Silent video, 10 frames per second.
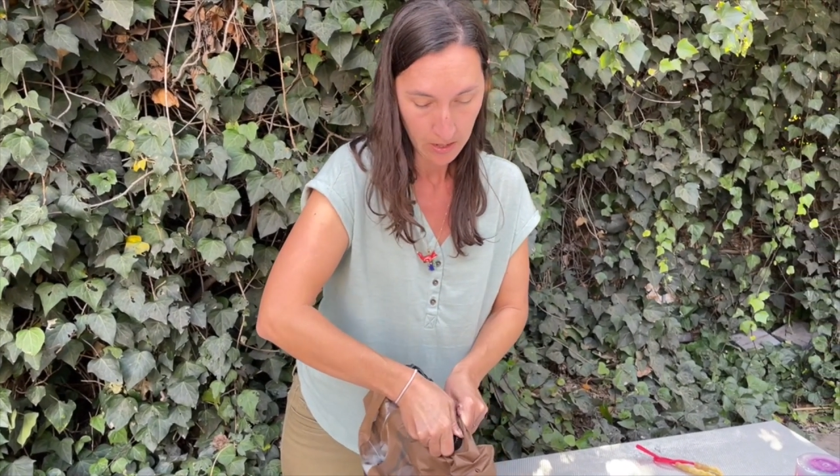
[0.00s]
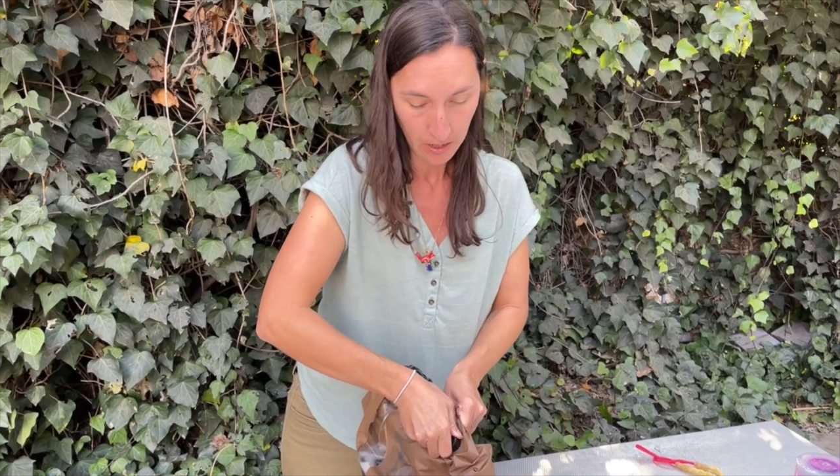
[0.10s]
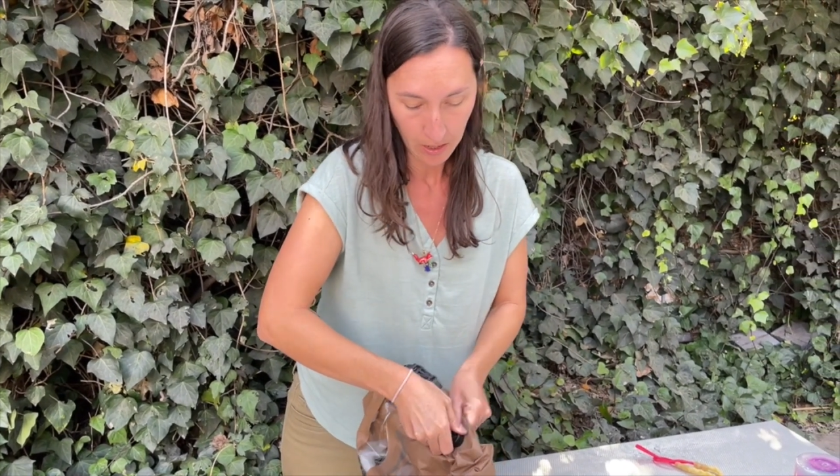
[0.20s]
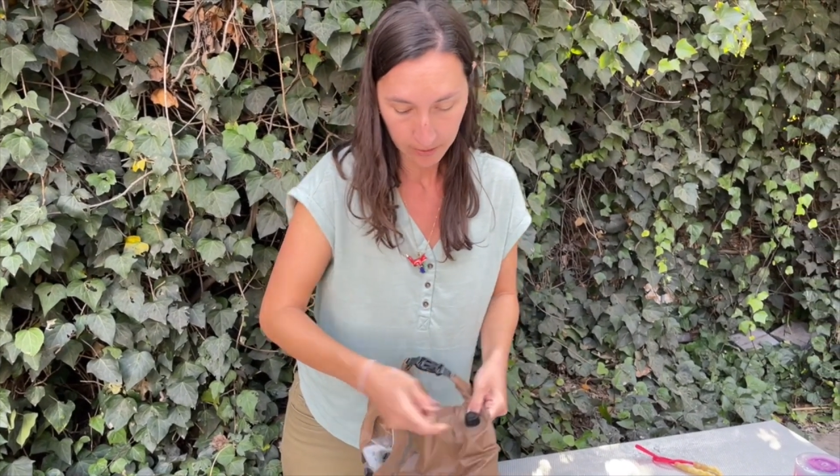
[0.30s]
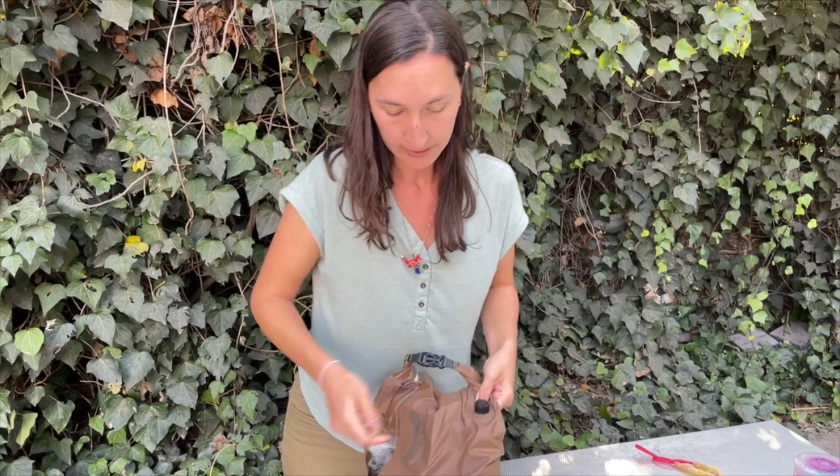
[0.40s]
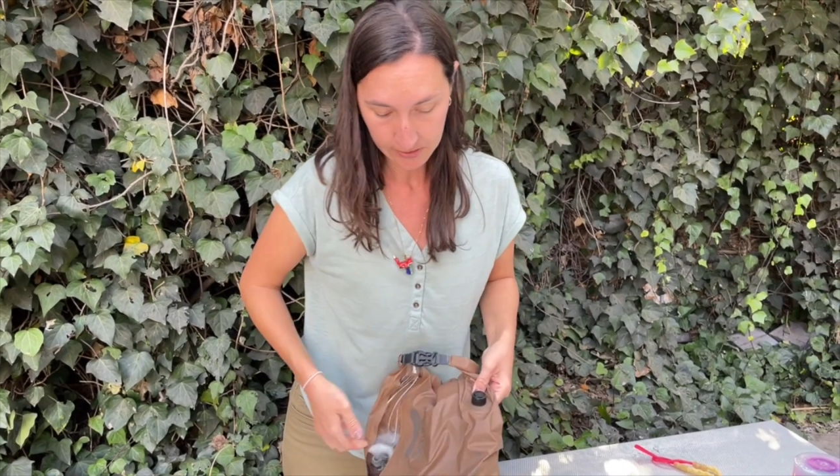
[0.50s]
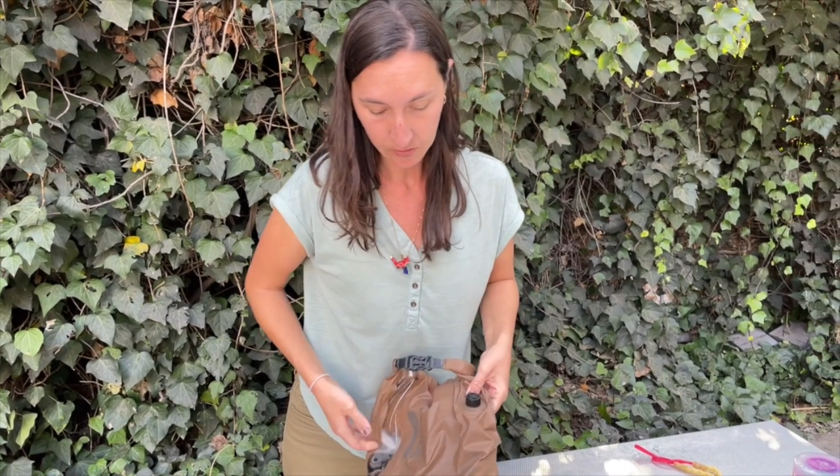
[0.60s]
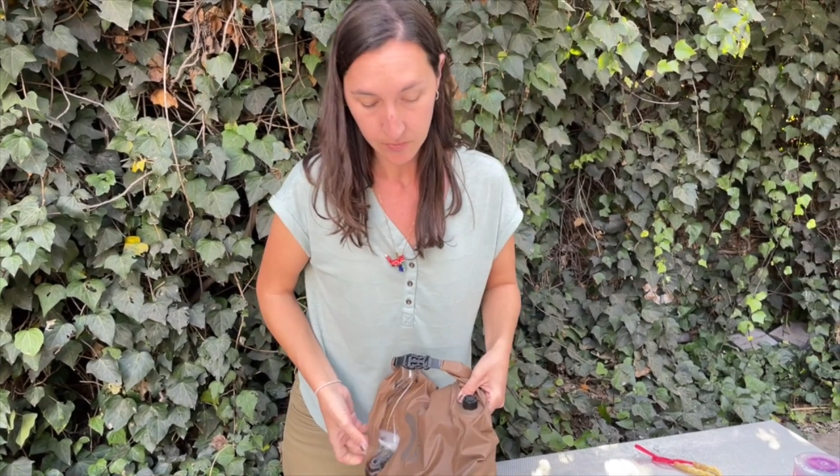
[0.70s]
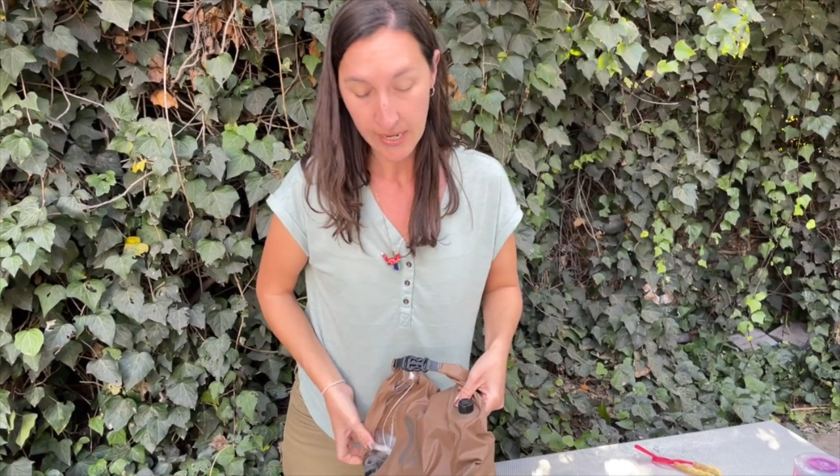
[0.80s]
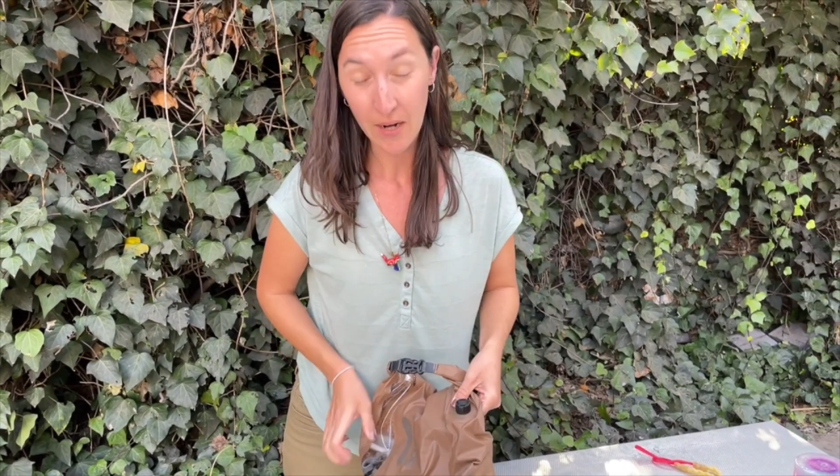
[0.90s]
All right, so
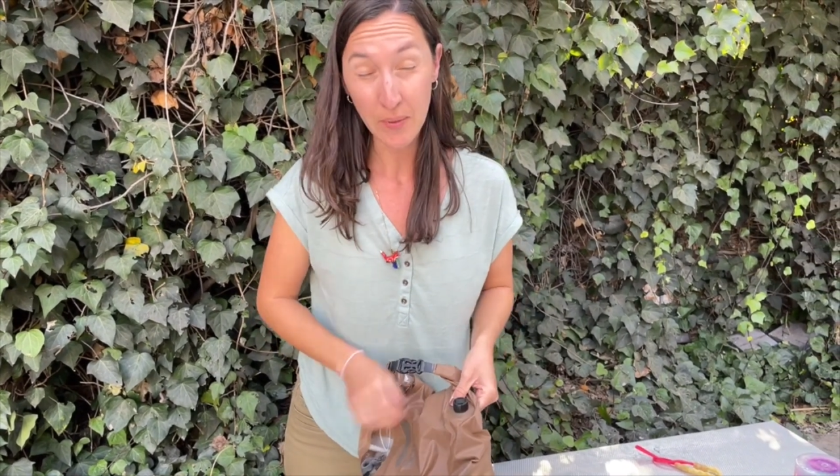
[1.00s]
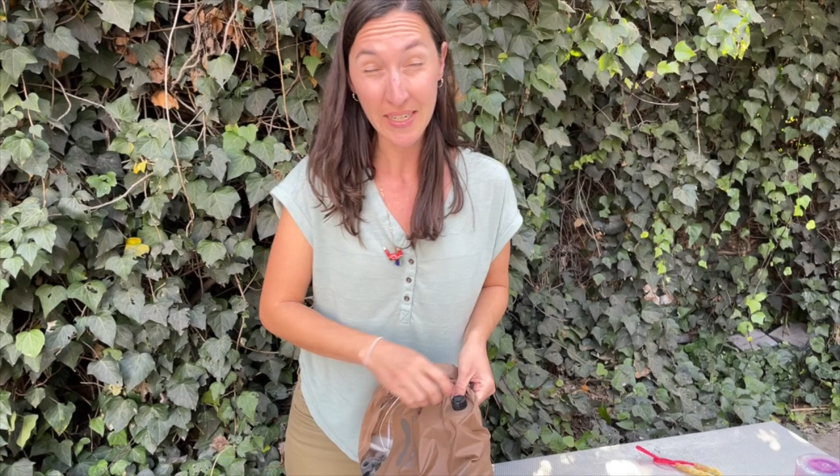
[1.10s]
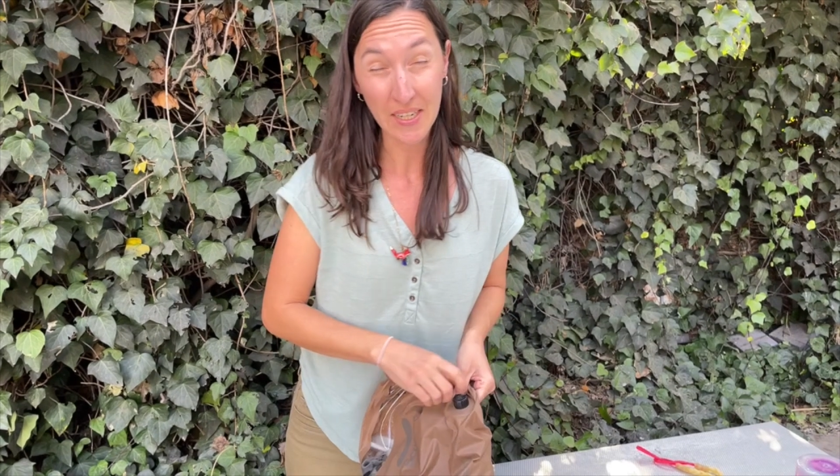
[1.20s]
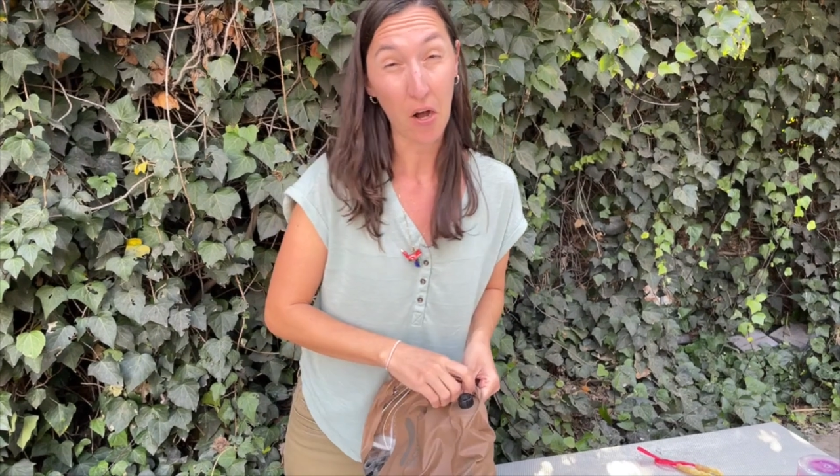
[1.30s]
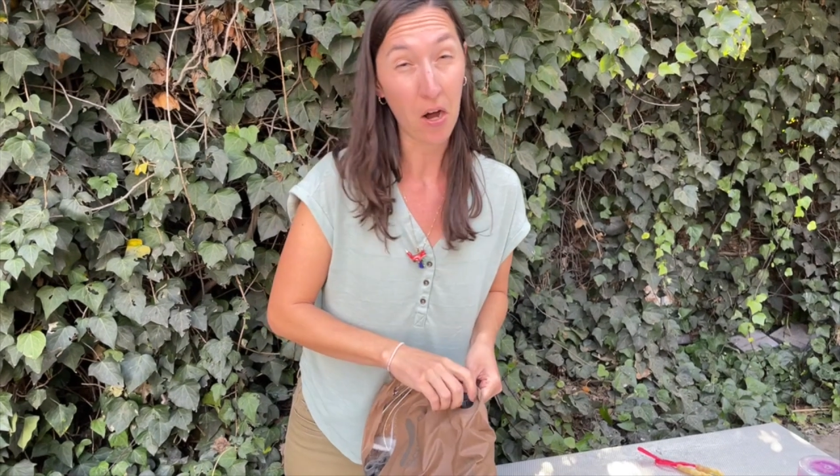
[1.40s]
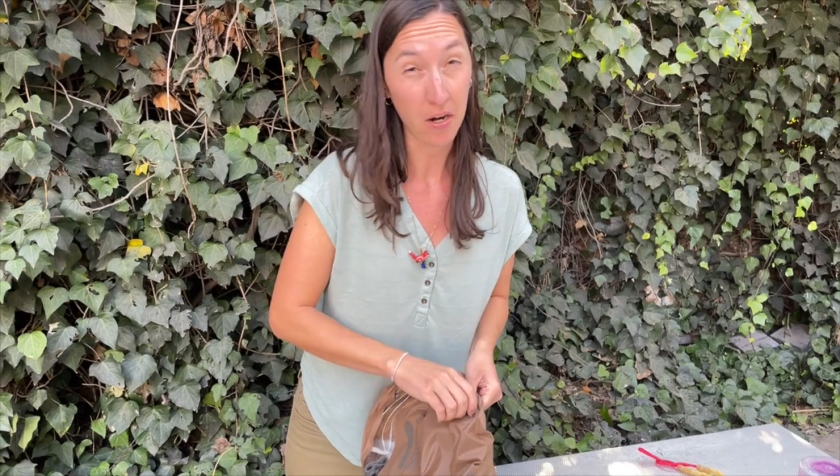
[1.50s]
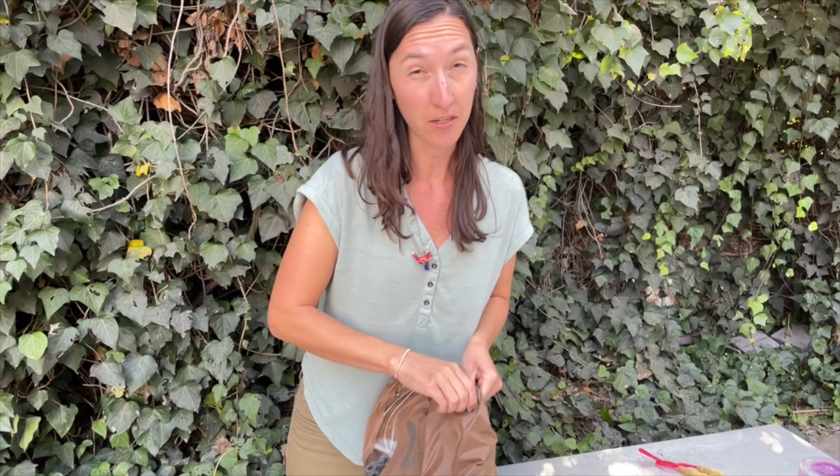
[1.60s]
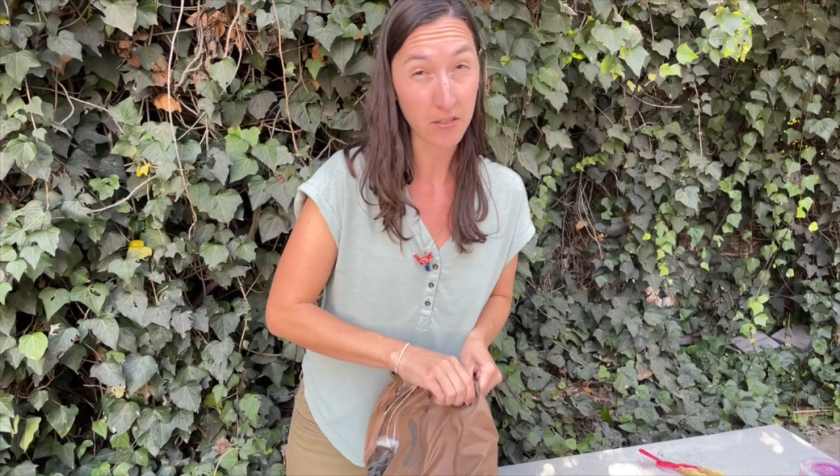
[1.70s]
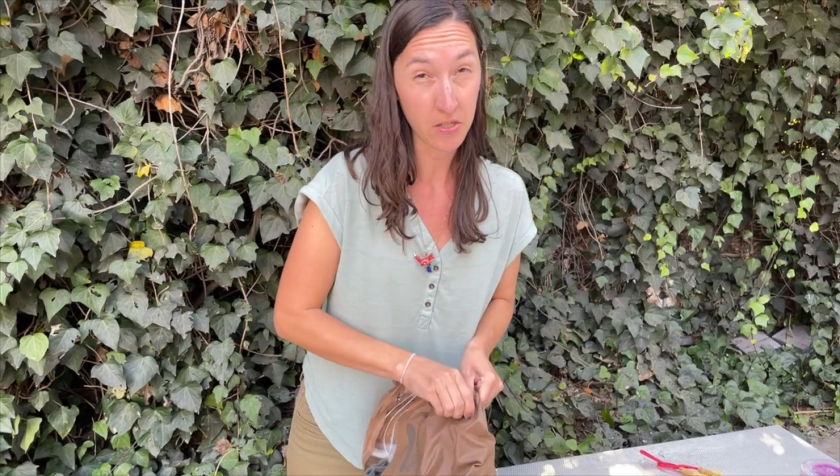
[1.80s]
now we need a hard